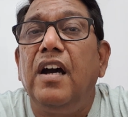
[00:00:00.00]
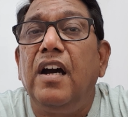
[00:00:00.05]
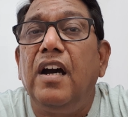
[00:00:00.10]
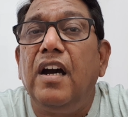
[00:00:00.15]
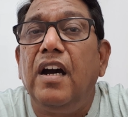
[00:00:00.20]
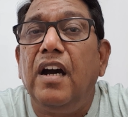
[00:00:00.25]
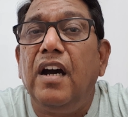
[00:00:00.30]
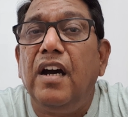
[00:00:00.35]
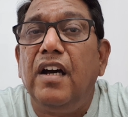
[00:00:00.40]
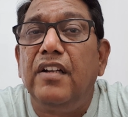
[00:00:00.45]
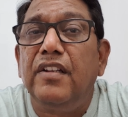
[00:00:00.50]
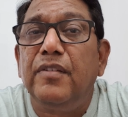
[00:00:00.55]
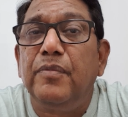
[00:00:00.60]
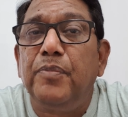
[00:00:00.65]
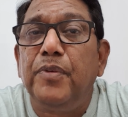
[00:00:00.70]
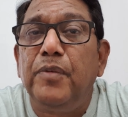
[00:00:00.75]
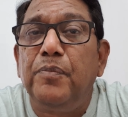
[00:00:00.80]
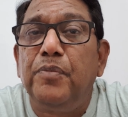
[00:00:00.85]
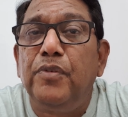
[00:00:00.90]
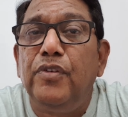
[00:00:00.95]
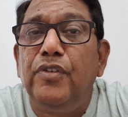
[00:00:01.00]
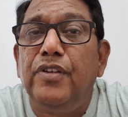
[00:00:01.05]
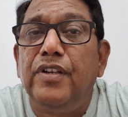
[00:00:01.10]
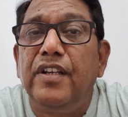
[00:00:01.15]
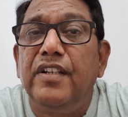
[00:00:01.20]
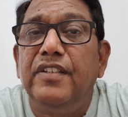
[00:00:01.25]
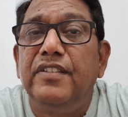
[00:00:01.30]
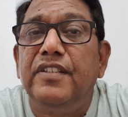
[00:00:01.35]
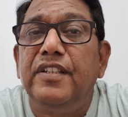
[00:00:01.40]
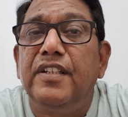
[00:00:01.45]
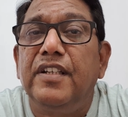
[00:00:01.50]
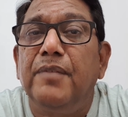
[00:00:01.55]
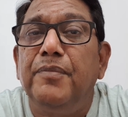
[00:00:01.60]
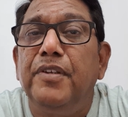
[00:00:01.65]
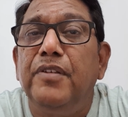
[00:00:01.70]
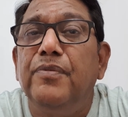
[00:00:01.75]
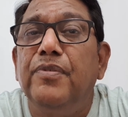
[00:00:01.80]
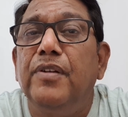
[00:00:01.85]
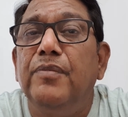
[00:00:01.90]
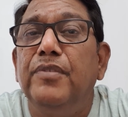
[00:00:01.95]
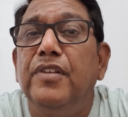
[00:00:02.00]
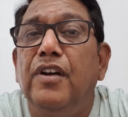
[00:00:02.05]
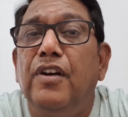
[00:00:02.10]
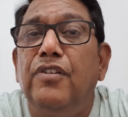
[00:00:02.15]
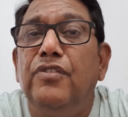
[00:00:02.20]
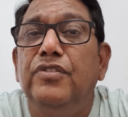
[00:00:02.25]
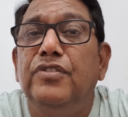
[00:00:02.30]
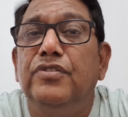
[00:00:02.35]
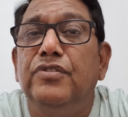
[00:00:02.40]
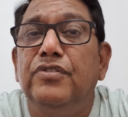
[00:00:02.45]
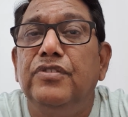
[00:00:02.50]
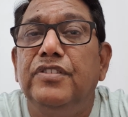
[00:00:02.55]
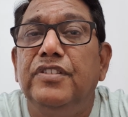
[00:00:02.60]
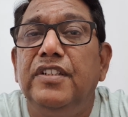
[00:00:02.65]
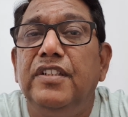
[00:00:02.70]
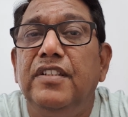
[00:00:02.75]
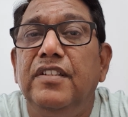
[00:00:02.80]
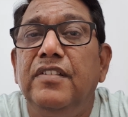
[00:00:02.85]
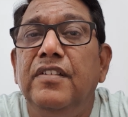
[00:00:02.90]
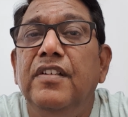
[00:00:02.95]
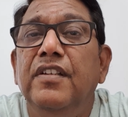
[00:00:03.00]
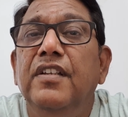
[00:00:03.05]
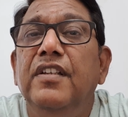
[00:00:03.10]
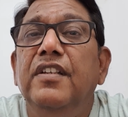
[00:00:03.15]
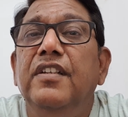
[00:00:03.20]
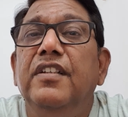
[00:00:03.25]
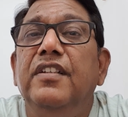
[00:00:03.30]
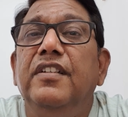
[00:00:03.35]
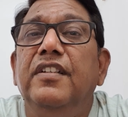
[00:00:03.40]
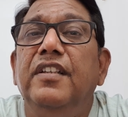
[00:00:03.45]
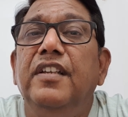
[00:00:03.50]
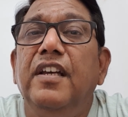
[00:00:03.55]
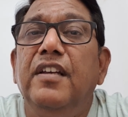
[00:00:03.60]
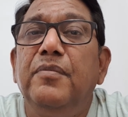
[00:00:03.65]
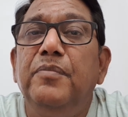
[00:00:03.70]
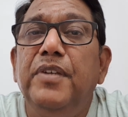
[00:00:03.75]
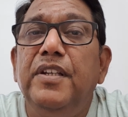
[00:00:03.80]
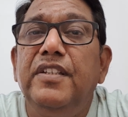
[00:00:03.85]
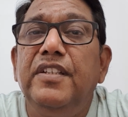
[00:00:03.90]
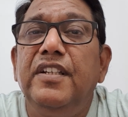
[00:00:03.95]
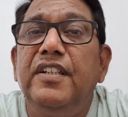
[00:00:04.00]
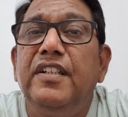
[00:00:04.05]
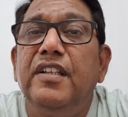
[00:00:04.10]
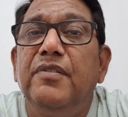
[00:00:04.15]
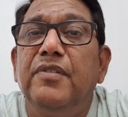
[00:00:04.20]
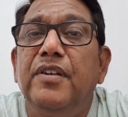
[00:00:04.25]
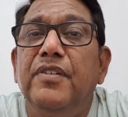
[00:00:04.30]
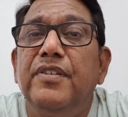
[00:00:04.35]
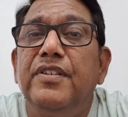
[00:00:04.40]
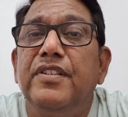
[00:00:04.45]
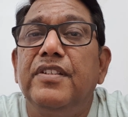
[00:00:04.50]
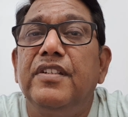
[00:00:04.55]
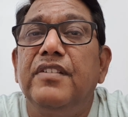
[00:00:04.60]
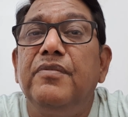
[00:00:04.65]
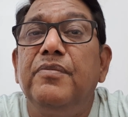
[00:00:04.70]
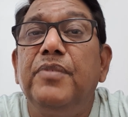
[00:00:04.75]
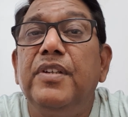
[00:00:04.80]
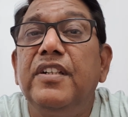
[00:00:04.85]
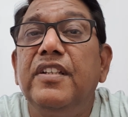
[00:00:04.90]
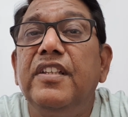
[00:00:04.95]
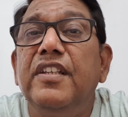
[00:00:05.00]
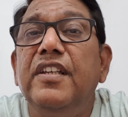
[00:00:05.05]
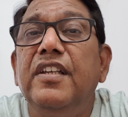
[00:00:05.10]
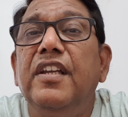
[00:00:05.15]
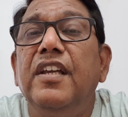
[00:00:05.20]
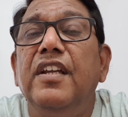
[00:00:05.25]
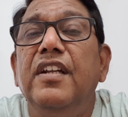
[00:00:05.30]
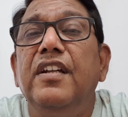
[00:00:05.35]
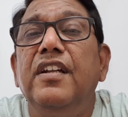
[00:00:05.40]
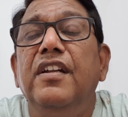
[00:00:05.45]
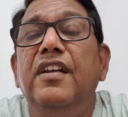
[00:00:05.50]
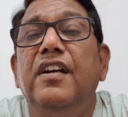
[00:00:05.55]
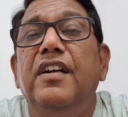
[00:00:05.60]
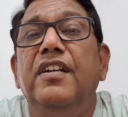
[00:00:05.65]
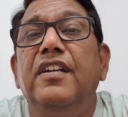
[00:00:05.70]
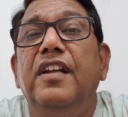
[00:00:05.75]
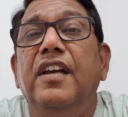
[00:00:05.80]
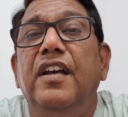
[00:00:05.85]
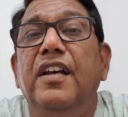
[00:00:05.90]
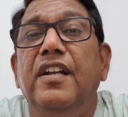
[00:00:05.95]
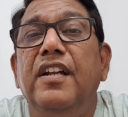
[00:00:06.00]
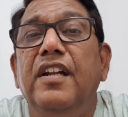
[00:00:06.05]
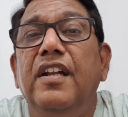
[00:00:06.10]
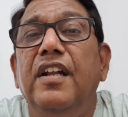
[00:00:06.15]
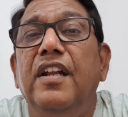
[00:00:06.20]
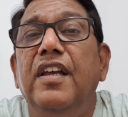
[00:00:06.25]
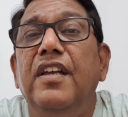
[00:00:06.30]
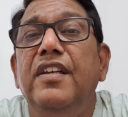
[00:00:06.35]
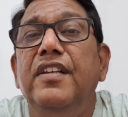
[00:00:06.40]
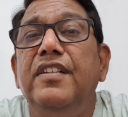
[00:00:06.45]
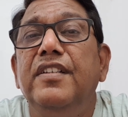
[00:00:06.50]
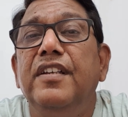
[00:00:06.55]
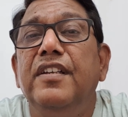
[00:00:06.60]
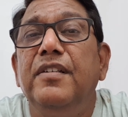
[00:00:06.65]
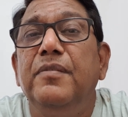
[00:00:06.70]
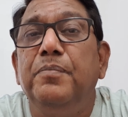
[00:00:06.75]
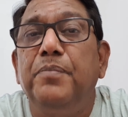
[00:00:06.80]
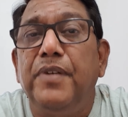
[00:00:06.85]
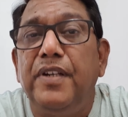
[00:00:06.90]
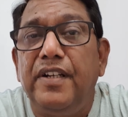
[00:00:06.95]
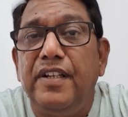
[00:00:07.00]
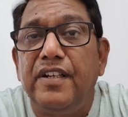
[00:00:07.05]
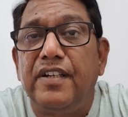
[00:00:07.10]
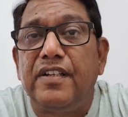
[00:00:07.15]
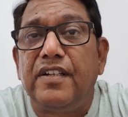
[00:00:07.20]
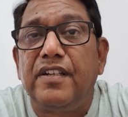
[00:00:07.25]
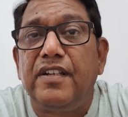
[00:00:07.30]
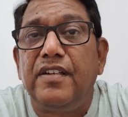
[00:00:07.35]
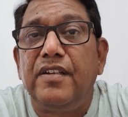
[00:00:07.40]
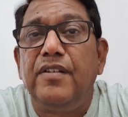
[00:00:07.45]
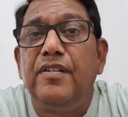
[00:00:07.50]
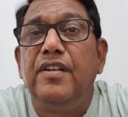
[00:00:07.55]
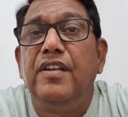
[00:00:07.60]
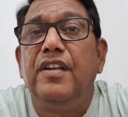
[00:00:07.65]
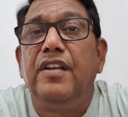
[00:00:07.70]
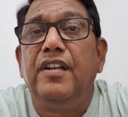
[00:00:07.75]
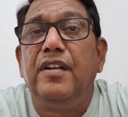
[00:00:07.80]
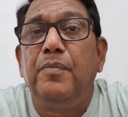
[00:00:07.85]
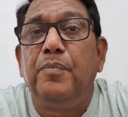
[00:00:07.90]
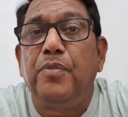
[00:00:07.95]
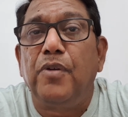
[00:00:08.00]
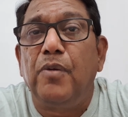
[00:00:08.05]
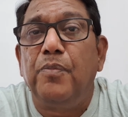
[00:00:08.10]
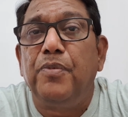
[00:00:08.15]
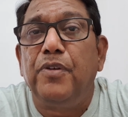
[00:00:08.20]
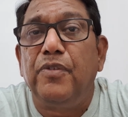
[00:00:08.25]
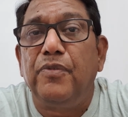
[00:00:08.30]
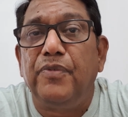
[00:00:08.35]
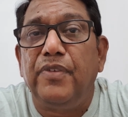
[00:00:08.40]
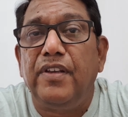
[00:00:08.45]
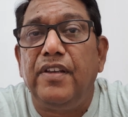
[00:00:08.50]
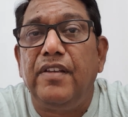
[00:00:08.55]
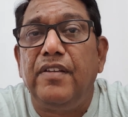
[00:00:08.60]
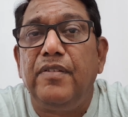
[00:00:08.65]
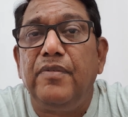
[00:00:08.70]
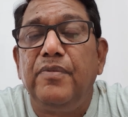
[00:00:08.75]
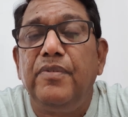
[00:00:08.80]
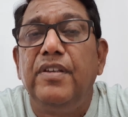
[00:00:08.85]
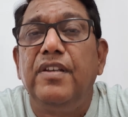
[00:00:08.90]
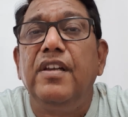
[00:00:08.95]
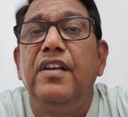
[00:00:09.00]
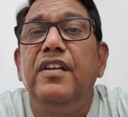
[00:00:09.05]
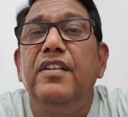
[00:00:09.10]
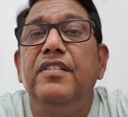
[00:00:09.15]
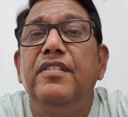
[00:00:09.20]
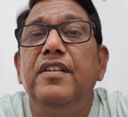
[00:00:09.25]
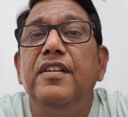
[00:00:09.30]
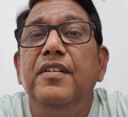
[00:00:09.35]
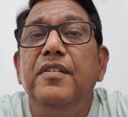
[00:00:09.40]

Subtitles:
are the people you can say coming from the outsourcing. They are measuring the vibration, but they cannot analyze and predict in a proper way, because